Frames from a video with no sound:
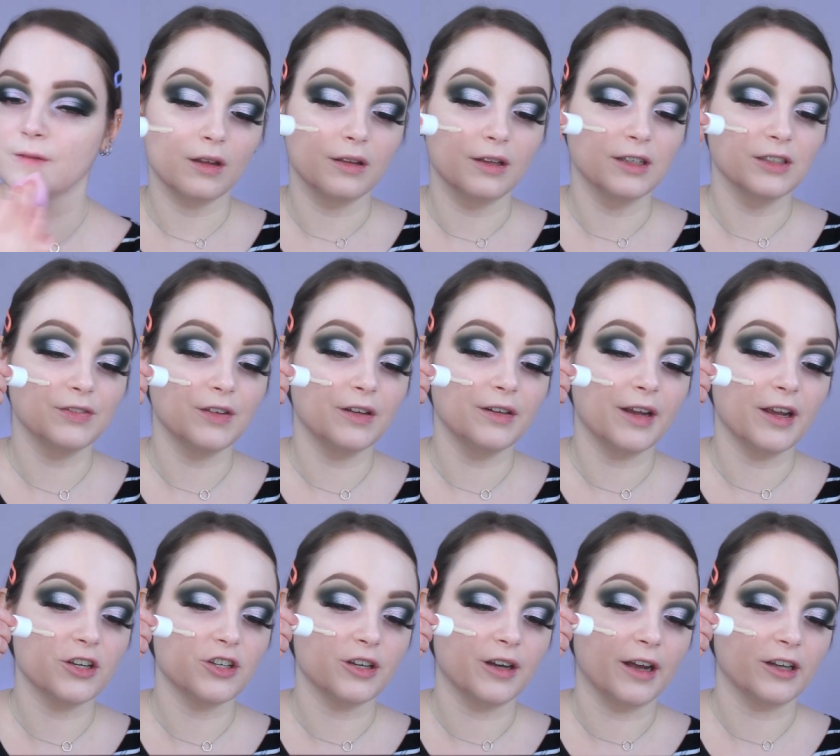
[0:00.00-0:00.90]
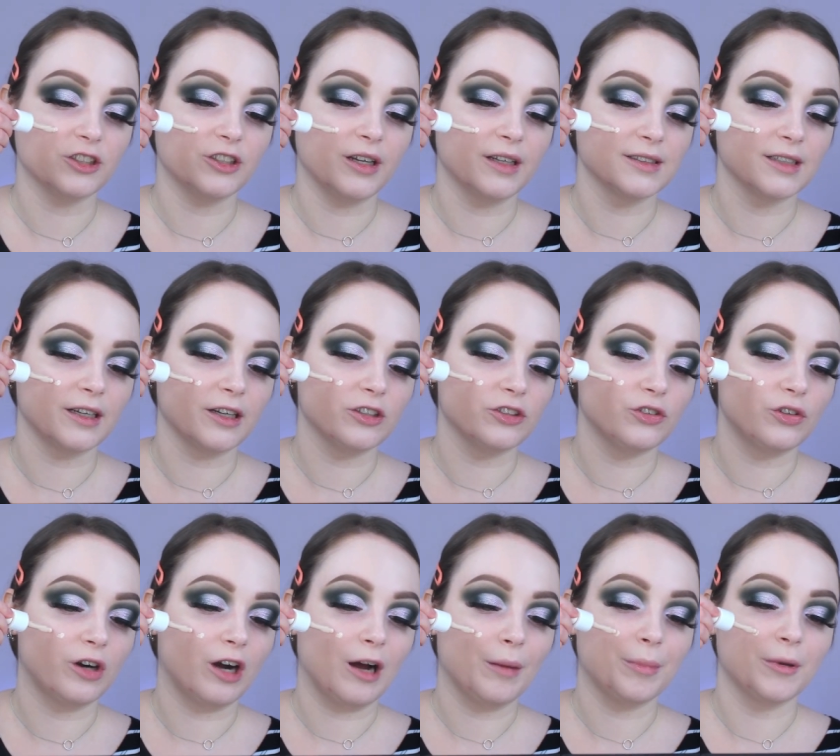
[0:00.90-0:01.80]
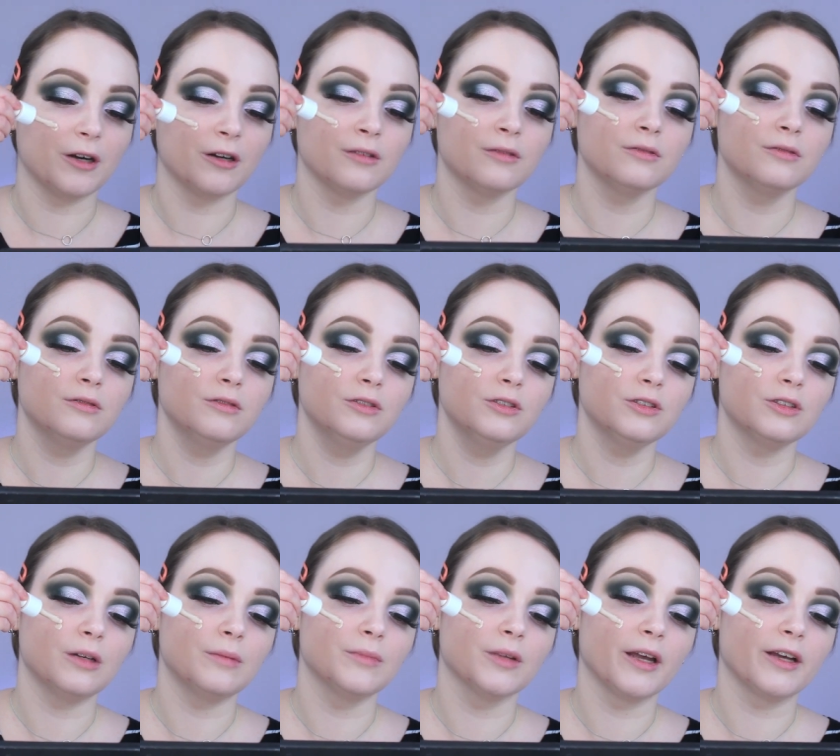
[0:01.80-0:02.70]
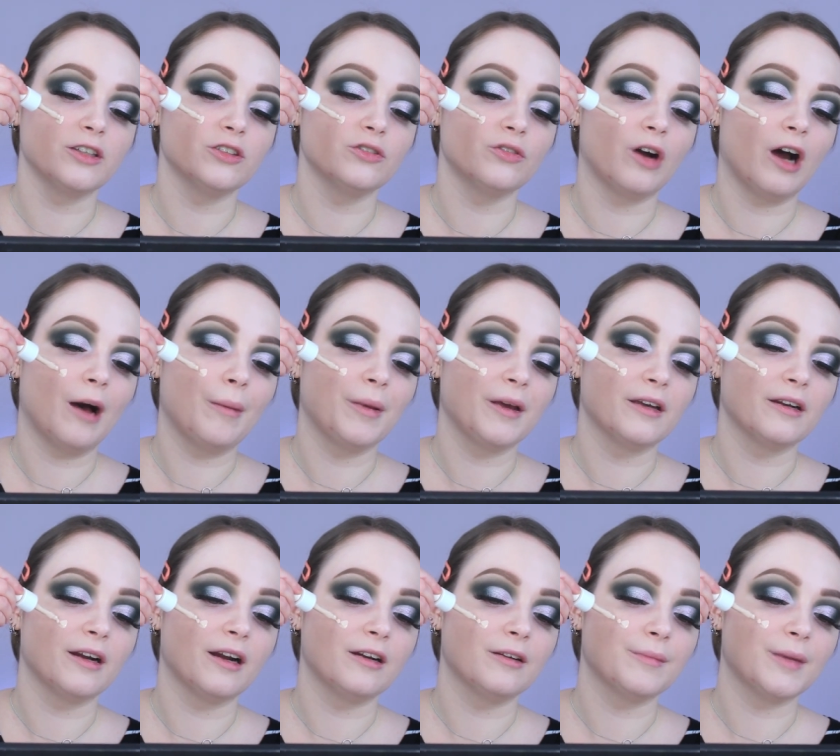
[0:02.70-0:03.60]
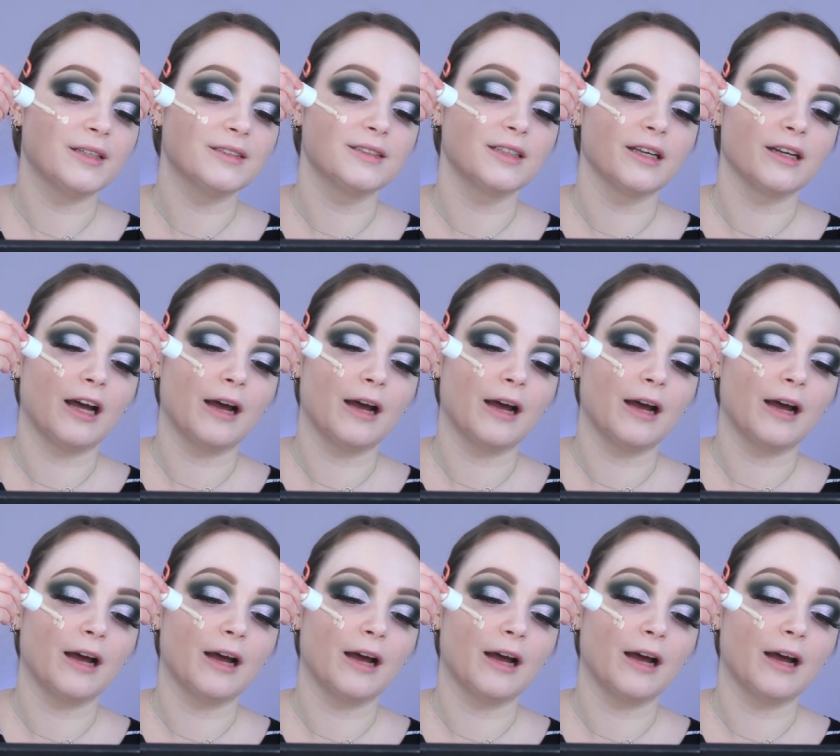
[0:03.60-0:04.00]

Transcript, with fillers: This foundation actually has like a dropper, so I'm like dropping it onto my skin.